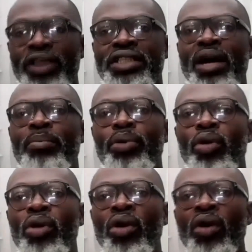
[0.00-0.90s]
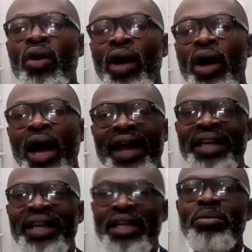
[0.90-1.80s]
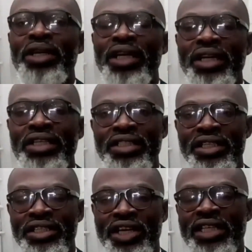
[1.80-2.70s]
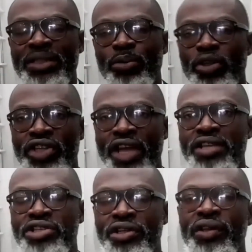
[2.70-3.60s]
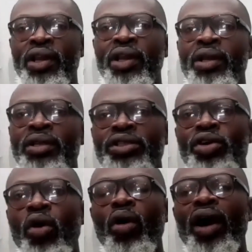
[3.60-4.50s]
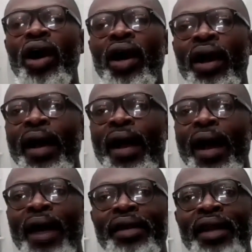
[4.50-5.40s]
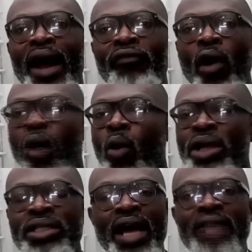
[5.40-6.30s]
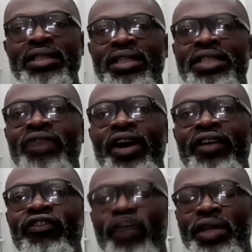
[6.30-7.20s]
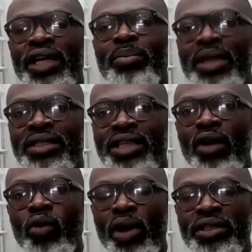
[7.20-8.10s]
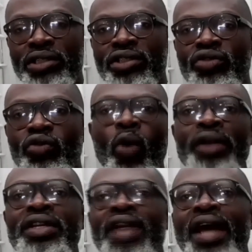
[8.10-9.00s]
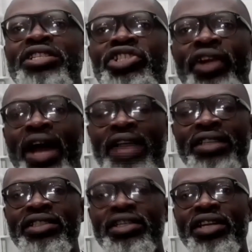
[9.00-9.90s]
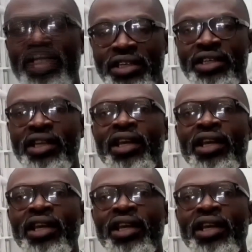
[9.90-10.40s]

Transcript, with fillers: for example, in the immediate, is the transportation. So, and I've always asked this very fundamental question. What Nigerians need?